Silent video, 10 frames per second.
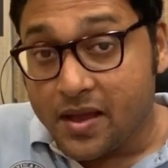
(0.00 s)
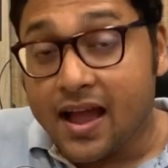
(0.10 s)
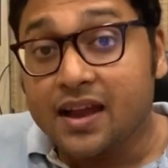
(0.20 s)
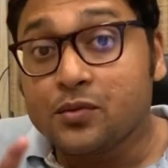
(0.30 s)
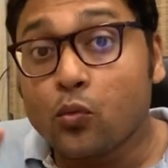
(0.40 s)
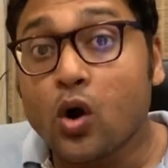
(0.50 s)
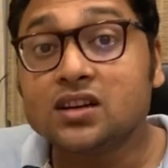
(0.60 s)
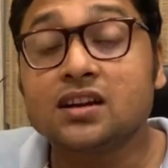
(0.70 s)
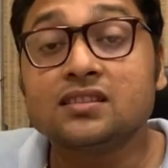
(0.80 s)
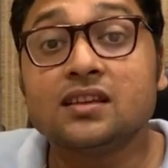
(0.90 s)
and
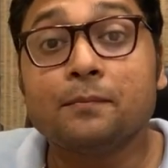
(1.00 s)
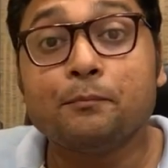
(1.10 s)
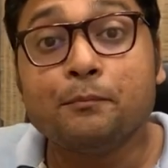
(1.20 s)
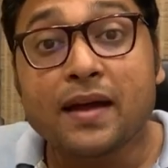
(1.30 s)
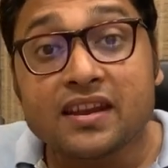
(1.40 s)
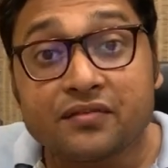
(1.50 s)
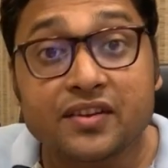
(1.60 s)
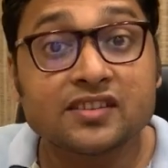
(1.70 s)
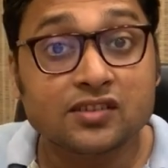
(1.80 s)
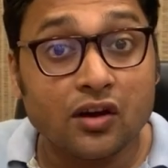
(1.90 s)
what are the
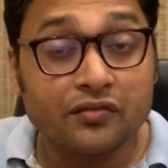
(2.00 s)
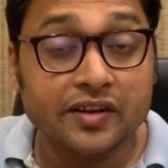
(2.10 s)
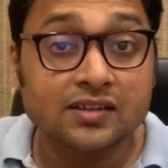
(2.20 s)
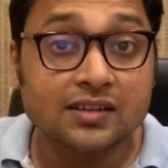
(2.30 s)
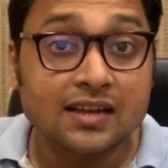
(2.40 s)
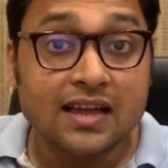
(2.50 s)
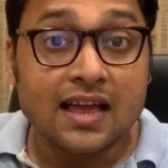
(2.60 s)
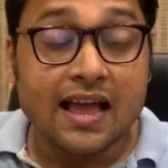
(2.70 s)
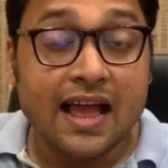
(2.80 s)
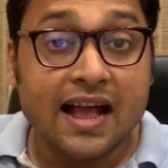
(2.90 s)
benefits of it
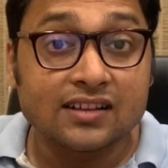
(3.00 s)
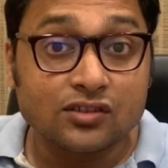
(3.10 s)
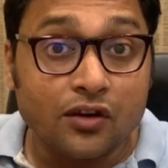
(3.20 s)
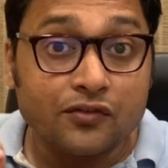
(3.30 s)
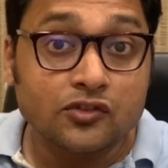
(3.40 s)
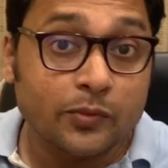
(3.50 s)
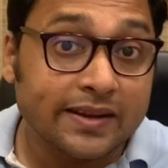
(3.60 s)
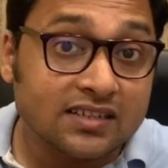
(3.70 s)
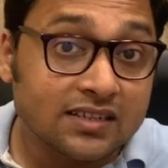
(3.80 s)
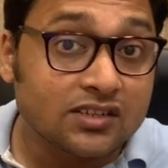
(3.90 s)
as of
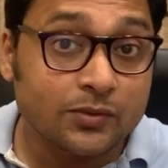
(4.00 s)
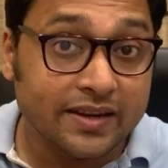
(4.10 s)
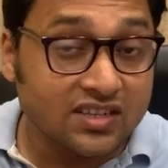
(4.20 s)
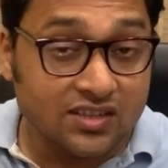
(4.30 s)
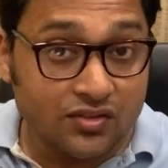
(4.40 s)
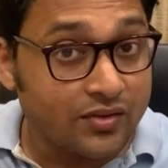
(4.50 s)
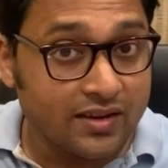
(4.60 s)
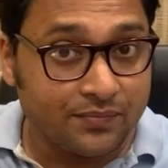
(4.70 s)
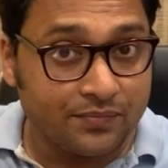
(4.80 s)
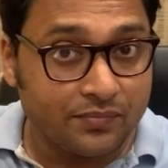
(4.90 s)

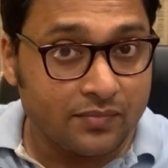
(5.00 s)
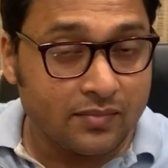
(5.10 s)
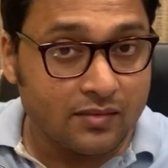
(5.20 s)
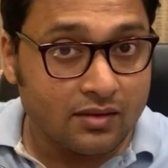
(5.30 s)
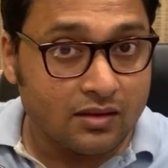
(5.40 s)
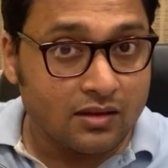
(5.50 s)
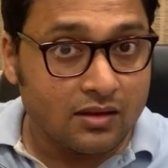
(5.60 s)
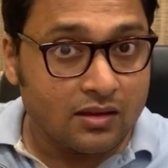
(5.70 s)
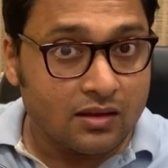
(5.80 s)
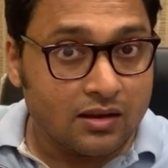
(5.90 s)
2023.
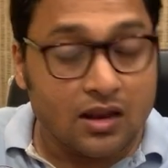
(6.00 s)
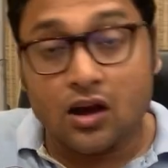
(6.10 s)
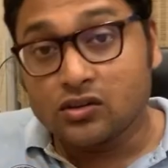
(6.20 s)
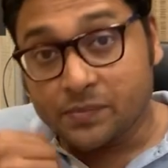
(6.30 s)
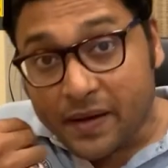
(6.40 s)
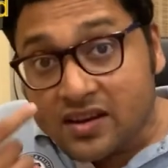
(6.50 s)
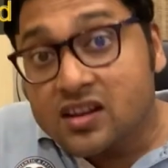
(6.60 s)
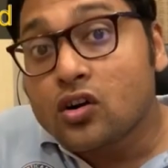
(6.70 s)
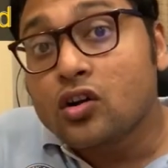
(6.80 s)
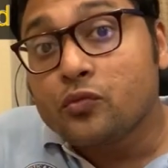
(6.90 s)
Now,
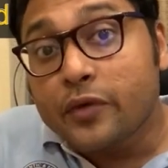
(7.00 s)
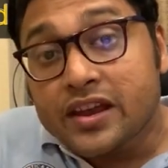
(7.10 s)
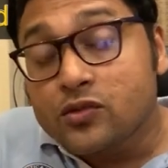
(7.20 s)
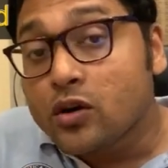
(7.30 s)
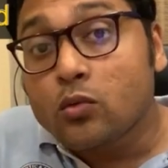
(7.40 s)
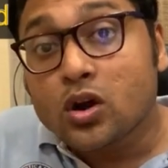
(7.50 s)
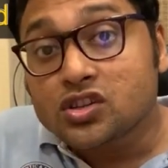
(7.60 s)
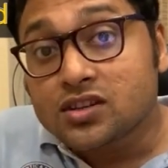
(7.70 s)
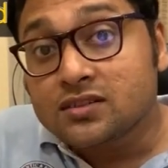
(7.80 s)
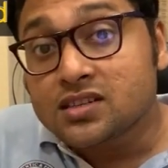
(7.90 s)
depending on when you are
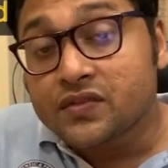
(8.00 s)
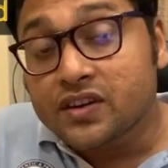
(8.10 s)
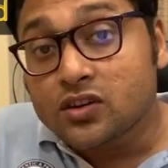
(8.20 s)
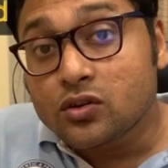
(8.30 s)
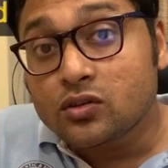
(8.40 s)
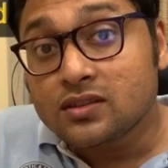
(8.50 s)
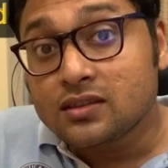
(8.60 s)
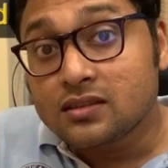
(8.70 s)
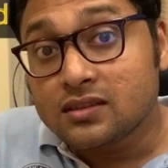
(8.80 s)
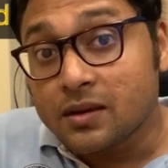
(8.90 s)
watching this video,
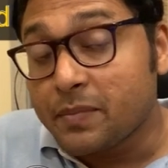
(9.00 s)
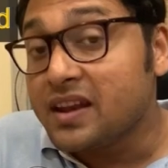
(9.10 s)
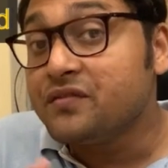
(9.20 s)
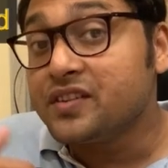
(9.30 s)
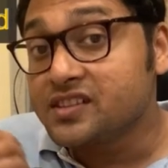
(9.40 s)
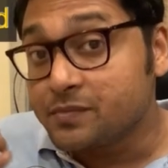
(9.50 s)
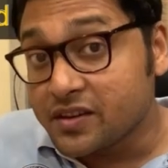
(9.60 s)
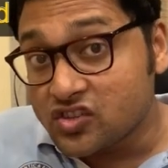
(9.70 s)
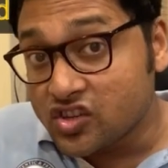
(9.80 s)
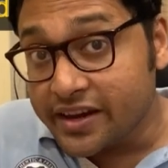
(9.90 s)
the benefits may
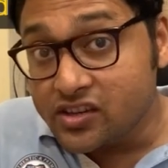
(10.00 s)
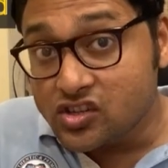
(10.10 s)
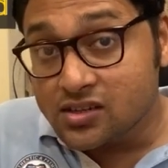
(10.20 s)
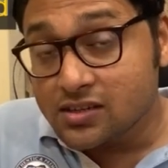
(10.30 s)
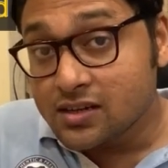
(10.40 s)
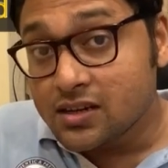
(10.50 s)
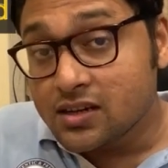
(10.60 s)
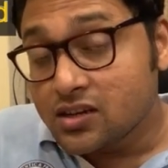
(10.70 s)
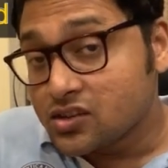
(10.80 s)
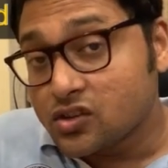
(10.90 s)
change.
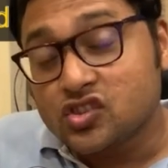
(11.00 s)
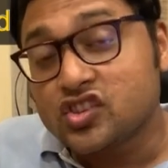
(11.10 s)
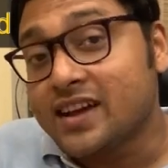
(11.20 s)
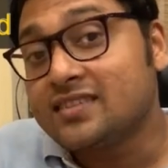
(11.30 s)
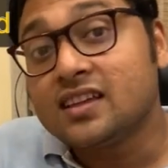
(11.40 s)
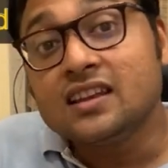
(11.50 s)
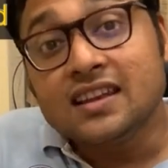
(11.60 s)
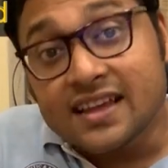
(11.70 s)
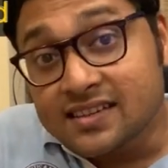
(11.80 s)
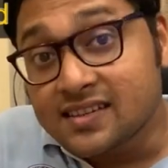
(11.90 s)
So check the
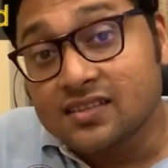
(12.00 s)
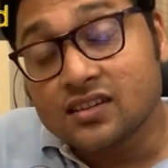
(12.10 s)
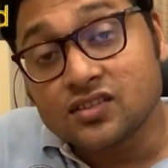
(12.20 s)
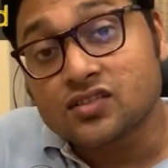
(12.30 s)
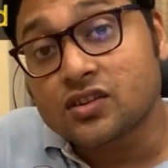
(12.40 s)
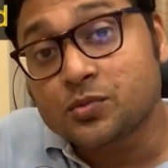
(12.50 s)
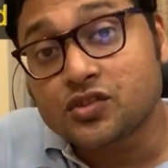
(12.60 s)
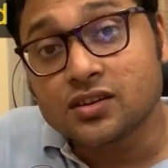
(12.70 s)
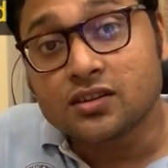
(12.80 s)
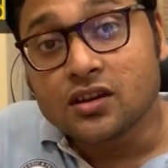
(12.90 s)
links in the
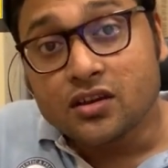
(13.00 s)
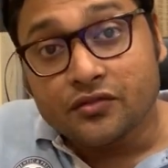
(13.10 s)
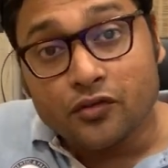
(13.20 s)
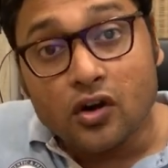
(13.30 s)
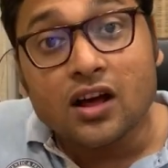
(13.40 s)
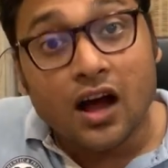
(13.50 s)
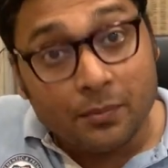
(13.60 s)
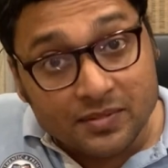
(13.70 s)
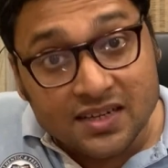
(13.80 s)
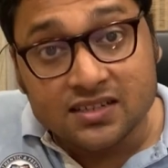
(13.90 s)
description for
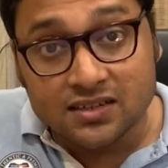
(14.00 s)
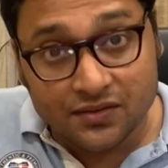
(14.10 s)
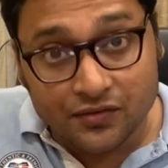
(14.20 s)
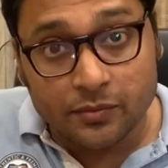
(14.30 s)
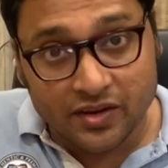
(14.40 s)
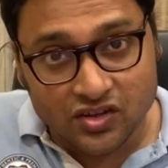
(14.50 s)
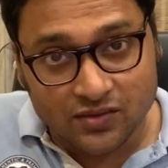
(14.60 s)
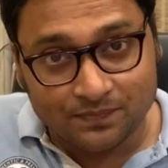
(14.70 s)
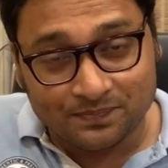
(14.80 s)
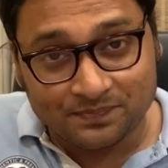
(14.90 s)
updated information.